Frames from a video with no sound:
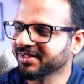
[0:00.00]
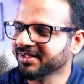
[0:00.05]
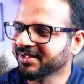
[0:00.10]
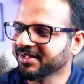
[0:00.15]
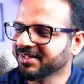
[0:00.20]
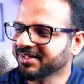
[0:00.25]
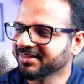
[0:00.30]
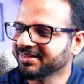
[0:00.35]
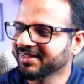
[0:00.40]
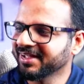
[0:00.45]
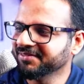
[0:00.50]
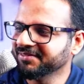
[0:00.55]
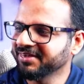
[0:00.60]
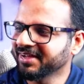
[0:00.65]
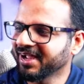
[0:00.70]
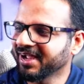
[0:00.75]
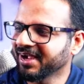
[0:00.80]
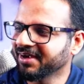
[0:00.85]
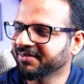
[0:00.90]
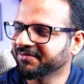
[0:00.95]
Then we
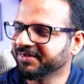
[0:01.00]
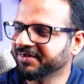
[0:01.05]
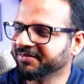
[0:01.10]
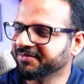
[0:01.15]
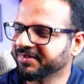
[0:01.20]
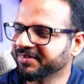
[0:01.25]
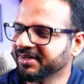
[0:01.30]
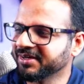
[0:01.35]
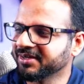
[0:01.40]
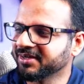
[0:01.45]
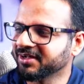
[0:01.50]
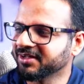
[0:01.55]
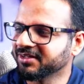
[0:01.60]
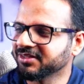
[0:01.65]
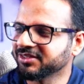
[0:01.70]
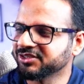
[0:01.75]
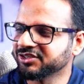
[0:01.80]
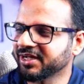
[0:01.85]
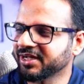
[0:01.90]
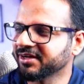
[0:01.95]
have different
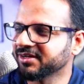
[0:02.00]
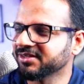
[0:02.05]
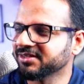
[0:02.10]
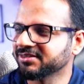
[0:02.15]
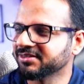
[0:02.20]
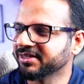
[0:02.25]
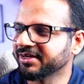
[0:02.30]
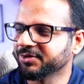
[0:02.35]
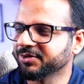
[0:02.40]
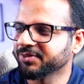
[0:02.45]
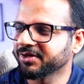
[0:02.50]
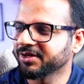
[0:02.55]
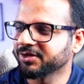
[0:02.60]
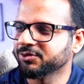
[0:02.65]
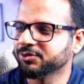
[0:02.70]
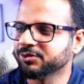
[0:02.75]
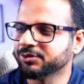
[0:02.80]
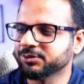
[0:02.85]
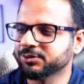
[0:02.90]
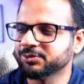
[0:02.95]
other channels that you can
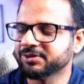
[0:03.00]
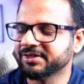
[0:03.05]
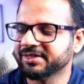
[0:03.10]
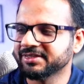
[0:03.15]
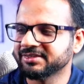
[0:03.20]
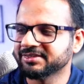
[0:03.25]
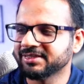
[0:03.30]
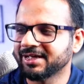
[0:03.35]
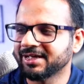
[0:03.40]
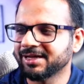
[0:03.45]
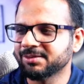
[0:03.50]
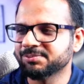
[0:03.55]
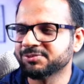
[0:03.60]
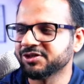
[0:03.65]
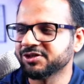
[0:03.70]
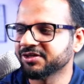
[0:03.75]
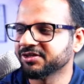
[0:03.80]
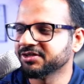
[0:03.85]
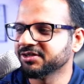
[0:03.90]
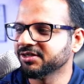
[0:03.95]
go through. There is a help
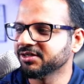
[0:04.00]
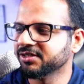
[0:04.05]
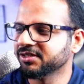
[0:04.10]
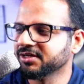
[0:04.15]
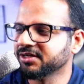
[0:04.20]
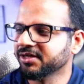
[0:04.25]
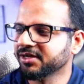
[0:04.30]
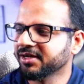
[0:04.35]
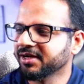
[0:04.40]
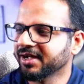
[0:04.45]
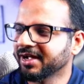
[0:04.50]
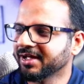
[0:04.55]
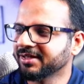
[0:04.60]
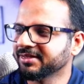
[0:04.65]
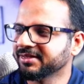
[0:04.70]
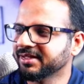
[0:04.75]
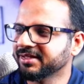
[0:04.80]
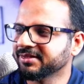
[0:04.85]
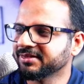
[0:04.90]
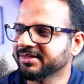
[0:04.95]
general, and
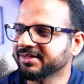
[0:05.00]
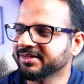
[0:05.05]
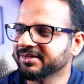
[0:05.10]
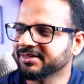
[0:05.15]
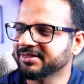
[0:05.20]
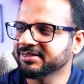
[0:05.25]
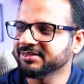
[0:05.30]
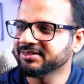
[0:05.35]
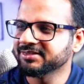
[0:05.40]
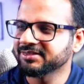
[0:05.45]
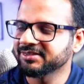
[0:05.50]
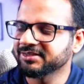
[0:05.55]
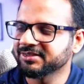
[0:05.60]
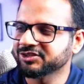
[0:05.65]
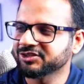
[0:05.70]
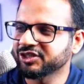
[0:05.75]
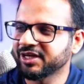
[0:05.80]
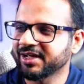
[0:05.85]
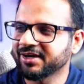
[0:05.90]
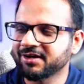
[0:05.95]
then there is a
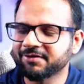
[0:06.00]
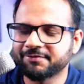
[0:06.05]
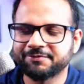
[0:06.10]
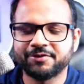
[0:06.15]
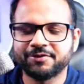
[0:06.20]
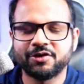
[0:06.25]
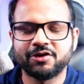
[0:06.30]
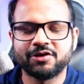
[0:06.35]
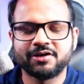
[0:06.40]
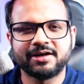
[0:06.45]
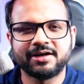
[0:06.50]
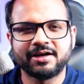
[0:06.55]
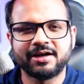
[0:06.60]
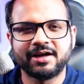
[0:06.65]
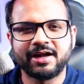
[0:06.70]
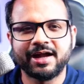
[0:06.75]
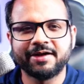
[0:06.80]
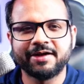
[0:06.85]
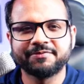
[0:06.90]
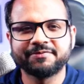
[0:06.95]
channel for
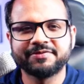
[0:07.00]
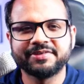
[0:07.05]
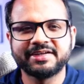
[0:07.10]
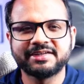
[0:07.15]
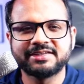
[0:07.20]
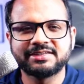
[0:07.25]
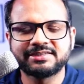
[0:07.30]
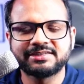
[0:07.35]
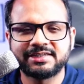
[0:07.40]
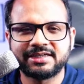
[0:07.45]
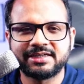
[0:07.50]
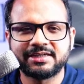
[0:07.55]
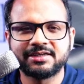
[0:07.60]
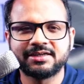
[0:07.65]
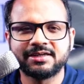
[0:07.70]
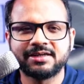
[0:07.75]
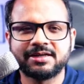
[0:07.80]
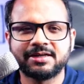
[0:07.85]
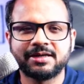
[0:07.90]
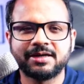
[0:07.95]
every
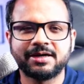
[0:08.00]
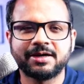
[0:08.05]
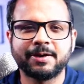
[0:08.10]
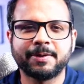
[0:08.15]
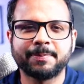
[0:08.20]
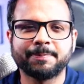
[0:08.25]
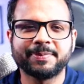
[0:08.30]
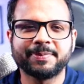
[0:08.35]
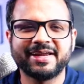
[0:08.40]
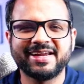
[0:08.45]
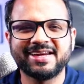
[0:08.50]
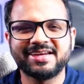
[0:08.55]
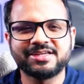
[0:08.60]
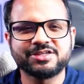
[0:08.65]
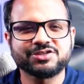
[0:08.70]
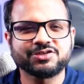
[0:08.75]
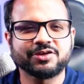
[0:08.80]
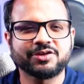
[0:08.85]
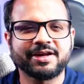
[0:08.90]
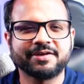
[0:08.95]
single
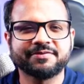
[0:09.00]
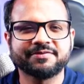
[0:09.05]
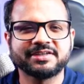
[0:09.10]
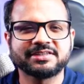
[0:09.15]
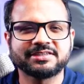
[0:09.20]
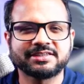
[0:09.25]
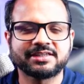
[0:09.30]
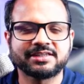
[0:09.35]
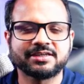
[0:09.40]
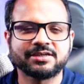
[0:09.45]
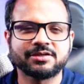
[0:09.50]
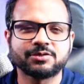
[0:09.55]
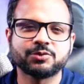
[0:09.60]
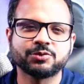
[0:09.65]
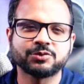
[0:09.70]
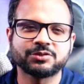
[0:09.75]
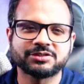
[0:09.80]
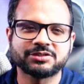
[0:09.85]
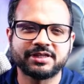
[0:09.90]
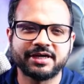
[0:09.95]
playlist or every single
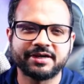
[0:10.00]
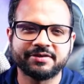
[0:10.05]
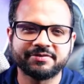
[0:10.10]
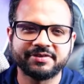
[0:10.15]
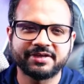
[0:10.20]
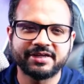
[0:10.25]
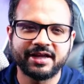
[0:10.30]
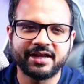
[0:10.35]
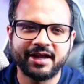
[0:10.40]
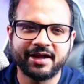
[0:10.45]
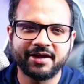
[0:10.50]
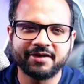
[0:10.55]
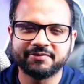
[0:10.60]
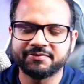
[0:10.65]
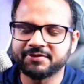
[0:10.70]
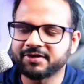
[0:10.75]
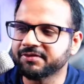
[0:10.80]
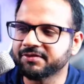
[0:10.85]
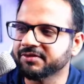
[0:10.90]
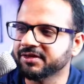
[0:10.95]
course that we have
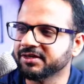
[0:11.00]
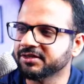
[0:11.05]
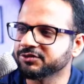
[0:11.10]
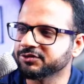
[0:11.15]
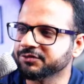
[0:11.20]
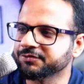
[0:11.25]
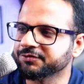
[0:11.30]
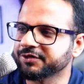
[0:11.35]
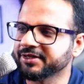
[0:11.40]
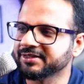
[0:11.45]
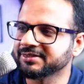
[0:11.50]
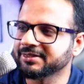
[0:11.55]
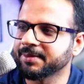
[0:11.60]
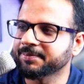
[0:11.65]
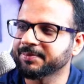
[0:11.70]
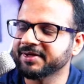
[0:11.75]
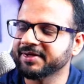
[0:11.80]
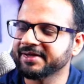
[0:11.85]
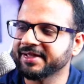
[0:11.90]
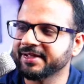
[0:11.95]
covered. So for
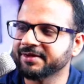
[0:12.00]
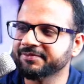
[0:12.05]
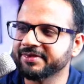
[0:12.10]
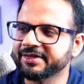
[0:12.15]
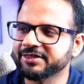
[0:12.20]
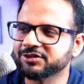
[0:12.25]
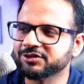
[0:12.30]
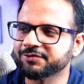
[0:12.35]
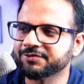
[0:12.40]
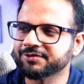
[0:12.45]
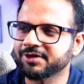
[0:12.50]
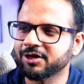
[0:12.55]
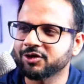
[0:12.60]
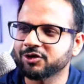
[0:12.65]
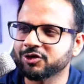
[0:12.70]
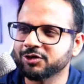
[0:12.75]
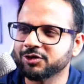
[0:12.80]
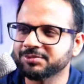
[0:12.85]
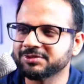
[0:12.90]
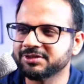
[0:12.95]
example, 10 weeks of cloud
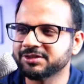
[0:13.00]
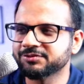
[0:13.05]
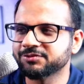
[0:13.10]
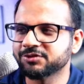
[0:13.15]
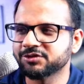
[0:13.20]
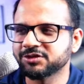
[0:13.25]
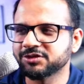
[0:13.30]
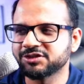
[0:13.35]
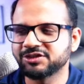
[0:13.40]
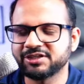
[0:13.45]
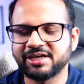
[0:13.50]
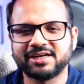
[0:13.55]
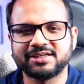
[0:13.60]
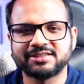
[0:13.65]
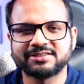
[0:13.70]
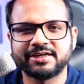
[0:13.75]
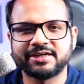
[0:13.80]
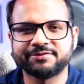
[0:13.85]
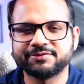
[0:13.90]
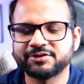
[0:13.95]
ops, this was the challenge
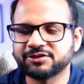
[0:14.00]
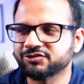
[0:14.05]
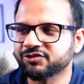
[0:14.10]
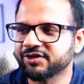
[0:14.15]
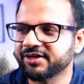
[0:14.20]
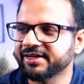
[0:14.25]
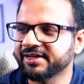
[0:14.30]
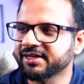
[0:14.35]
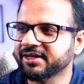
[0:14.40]
that was running.